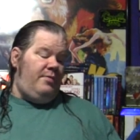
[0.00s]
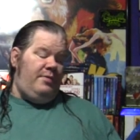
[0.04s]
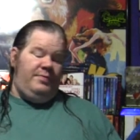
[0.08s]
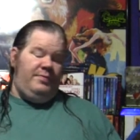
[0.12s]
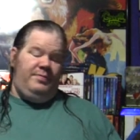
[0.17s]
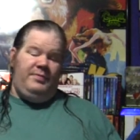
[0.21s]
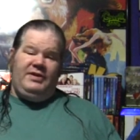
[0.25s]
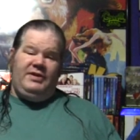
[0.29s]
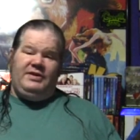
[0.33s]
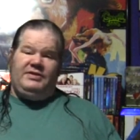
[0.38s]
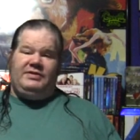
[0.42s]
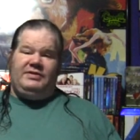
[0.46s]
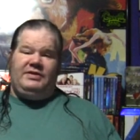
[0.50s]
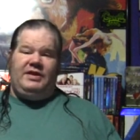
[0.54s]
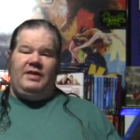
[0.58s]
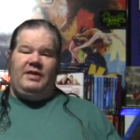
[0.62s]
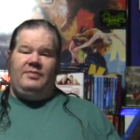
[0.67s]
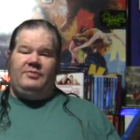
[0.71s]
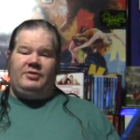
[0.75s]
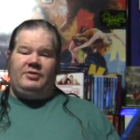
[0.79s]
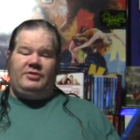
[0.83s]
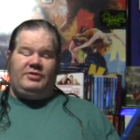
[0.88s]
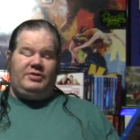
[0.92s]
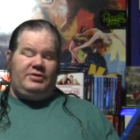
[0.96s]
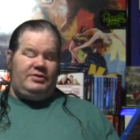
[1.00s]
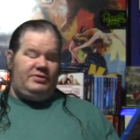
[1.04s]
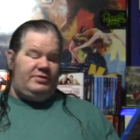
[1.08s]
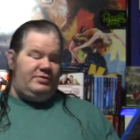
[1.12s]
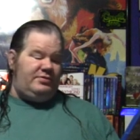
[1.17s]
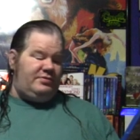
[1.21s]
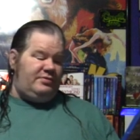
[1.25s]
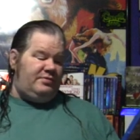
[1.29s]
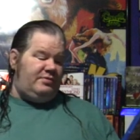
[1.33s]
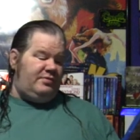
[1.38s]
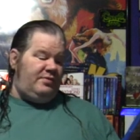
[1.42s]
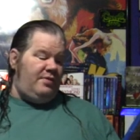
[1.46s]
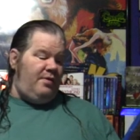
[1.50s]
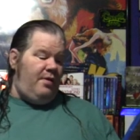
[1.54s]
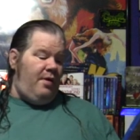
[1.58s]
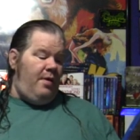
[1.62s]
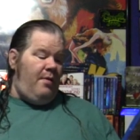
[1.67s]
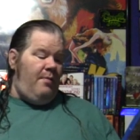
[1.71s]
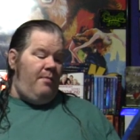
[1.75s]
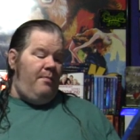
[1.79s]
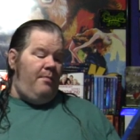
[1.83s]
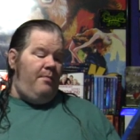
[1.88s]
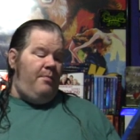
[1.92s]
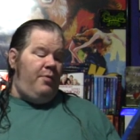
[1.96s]
these names are just...
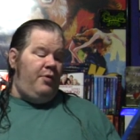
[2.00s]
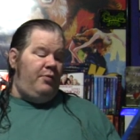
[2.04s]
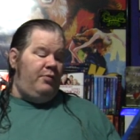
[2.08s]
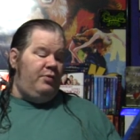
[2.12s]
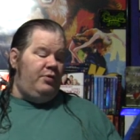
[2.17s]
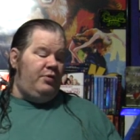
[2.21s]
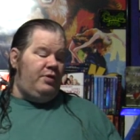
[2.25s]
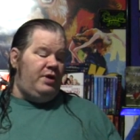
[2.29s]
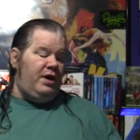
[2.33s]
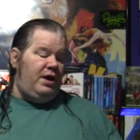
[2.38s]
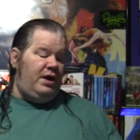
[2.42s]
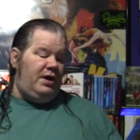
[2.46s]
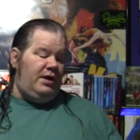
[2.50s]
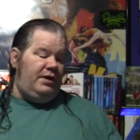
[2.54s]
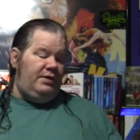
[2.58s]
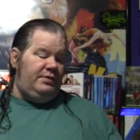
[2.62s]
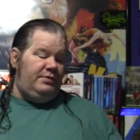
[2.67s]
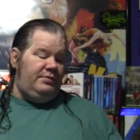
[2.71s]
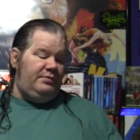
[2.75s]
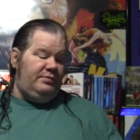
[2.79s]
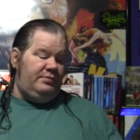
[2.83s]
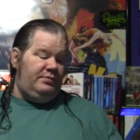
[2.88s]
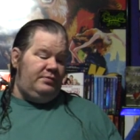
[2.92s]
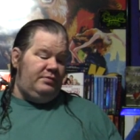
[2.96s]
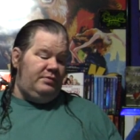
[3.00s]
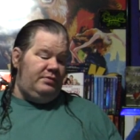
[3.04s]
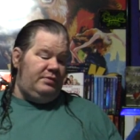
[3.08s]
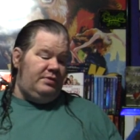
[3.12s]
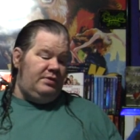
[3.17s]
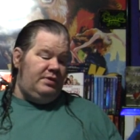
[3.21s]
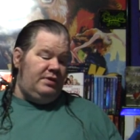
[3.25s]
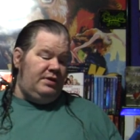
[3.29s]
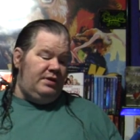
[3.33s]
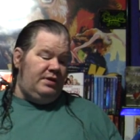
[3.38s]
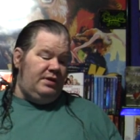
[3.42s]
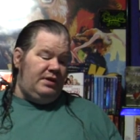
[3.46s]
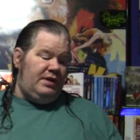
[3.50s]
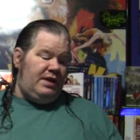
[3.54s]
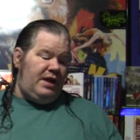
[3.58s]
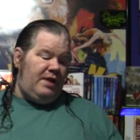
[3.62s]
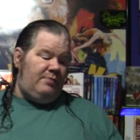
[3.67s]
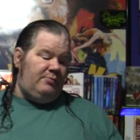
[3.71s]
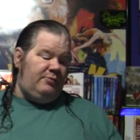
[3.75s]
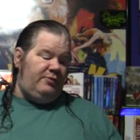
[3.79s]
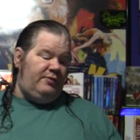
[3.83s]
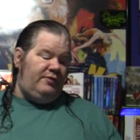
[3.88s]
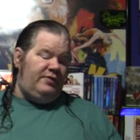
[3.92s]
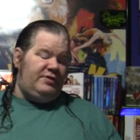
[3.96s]
Barugon.
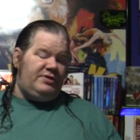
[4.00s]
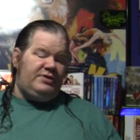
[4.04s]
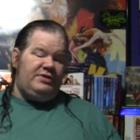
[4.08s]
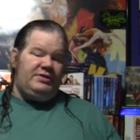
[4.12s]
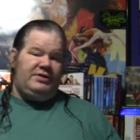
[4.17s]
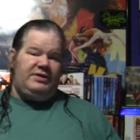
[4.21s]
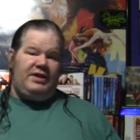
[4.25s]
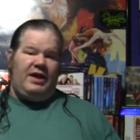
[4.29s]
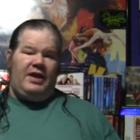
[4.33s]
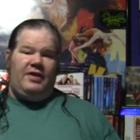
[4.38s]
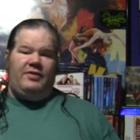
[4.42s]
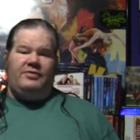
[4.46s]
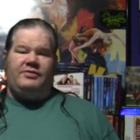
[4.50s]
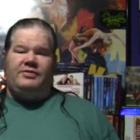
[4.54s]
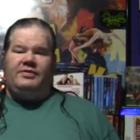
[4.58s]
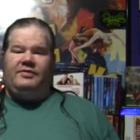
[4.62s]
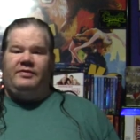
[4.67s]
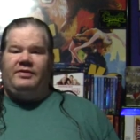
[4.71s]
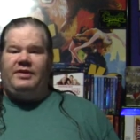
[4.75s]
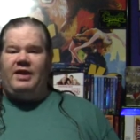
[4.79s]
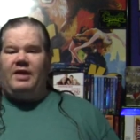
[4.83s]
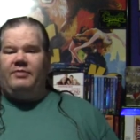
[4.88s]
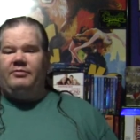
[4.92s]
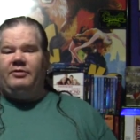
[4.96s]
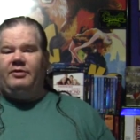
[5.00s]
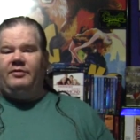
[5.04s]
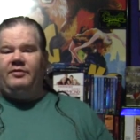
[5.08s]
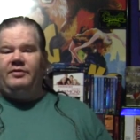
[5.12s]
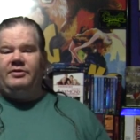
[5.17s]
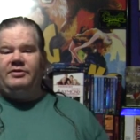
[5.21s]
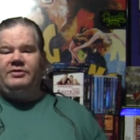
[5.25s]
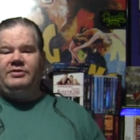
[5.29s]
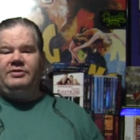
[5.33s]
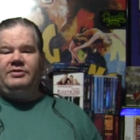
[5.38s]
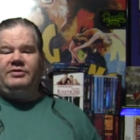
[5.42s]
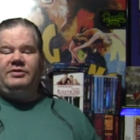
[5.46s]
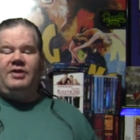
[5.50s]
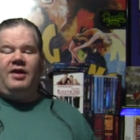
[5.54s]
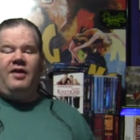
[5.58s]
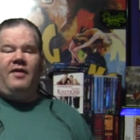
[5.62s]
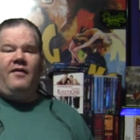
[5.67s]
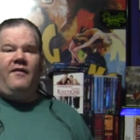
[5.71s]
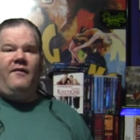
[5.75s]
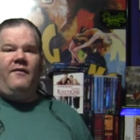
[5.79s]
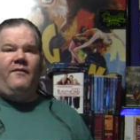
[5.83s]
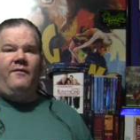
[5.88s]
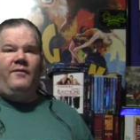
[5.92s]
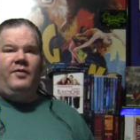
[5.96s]
Gamera versus Gauss. And Gamera versus
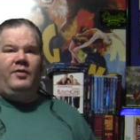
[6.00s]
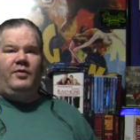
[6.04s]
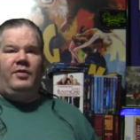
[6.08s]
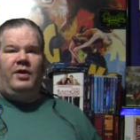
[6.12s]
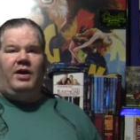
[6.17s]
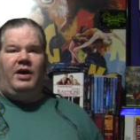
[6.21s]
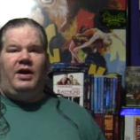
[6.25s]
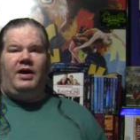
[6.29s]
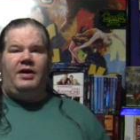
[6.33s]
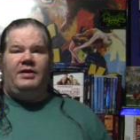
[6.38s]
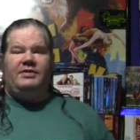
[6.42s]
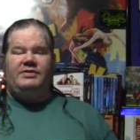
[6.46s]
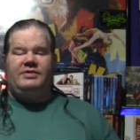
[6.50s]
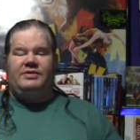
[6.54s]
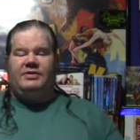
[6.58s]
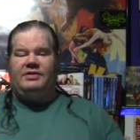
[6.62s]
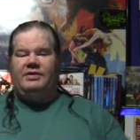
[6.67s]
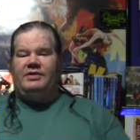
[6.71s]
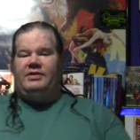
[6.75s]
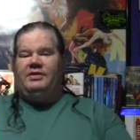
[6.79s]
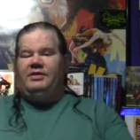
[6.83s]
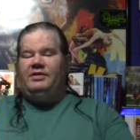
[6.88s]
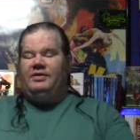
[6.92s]
Varas.